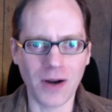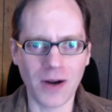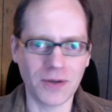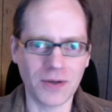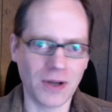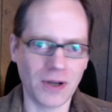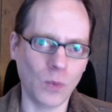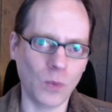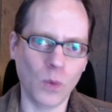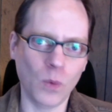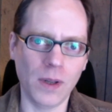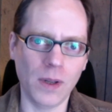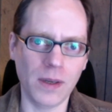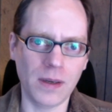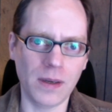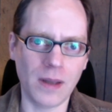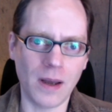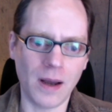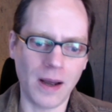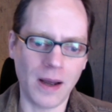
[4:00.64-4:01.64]
on what
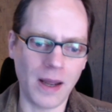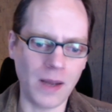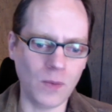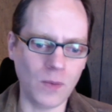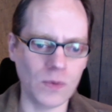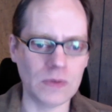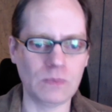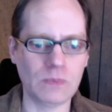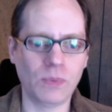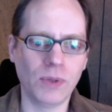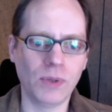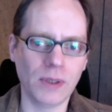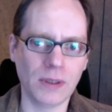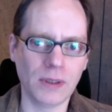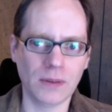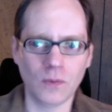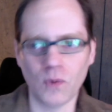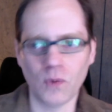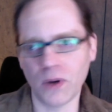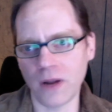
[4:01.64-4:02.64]

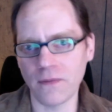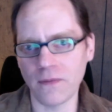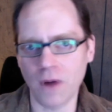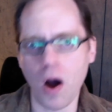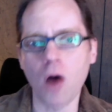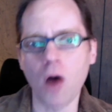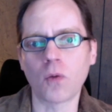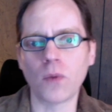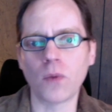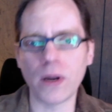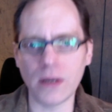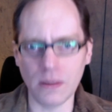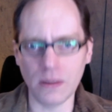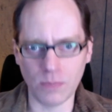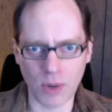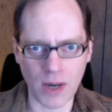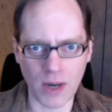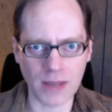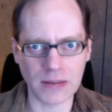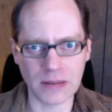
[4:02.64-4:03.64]
I've already
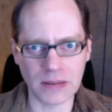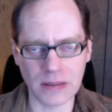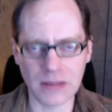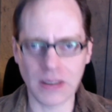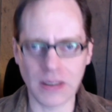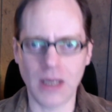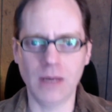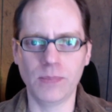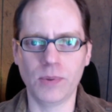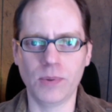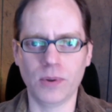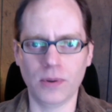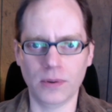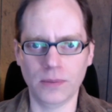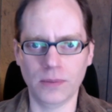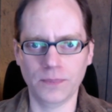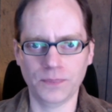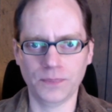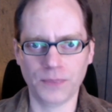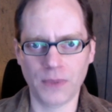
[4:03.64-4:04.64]
brought to the
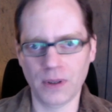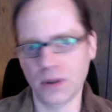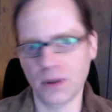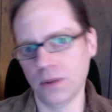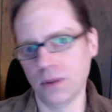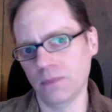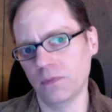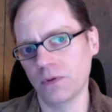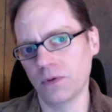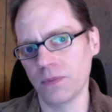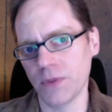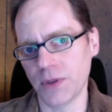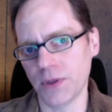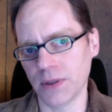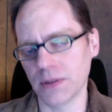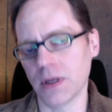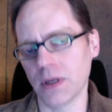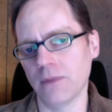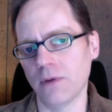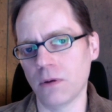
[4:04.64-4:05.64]
table from
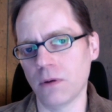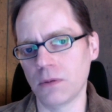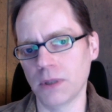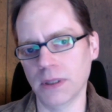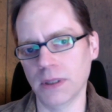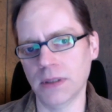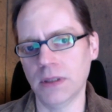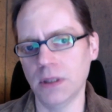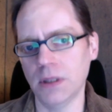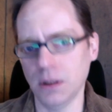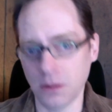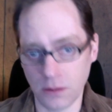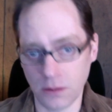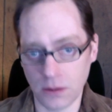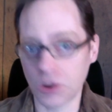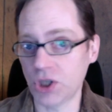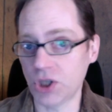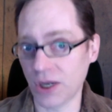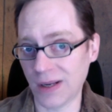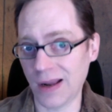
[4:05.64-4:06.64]
things I've already seen,
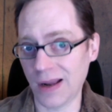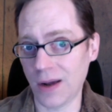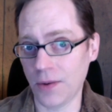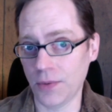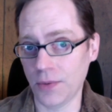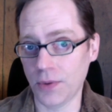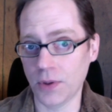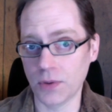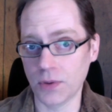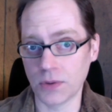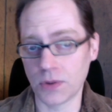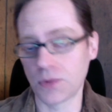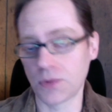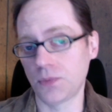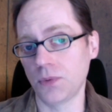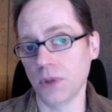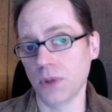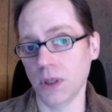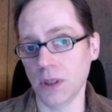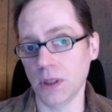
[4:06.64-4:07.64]
check out those
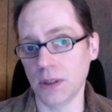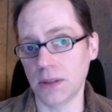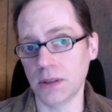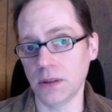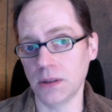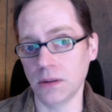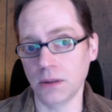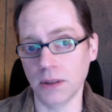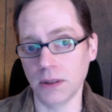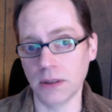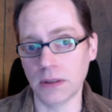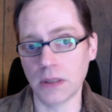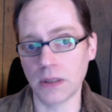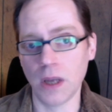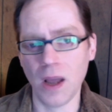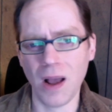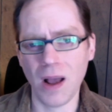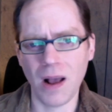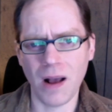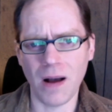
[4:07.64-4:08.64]
three series.
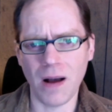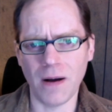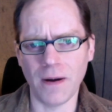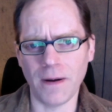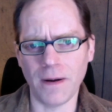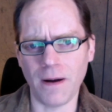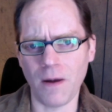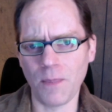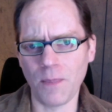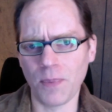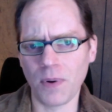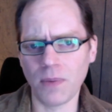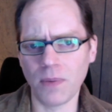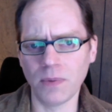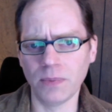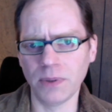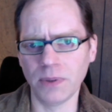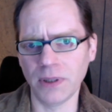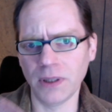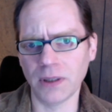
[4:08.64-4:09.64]
I'll
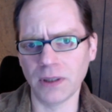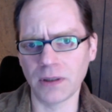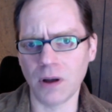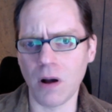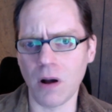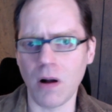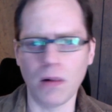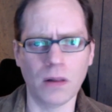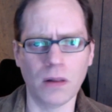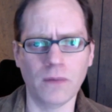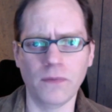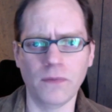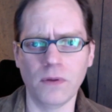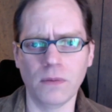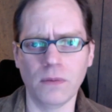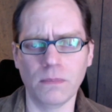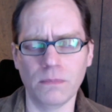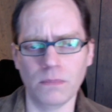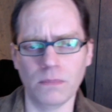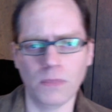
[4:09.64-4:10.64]
probably link to all of
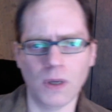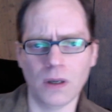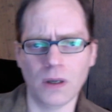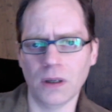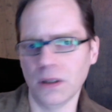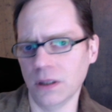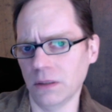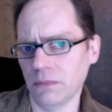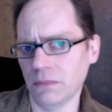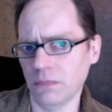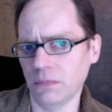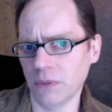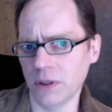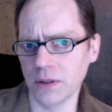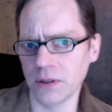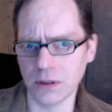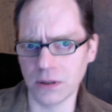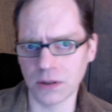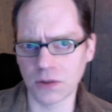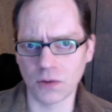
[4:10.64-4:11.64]
them in the
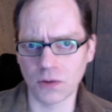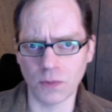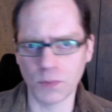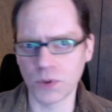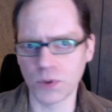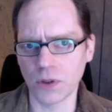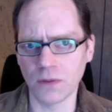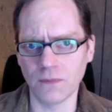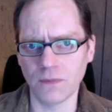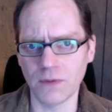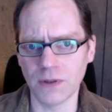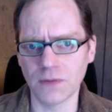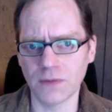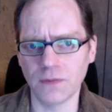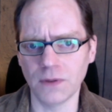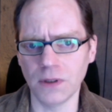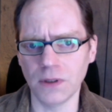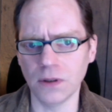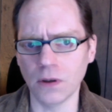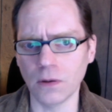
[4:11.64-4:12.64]
description of this
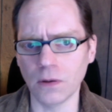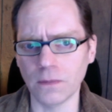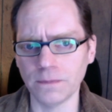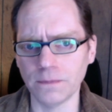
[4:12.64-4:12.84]
video.